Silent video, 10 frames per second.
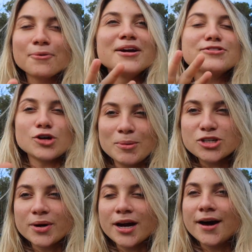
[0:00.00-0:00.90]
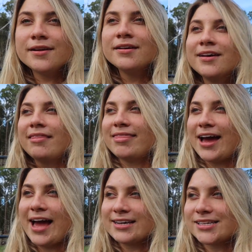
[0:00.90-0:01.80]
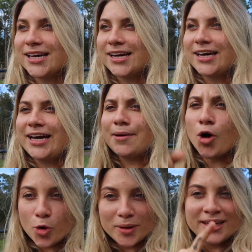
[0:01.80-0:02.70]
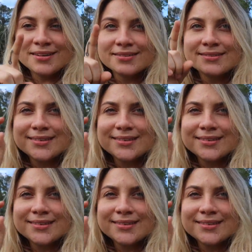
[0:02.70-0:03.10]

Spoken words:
we have so much going on that I'm hoping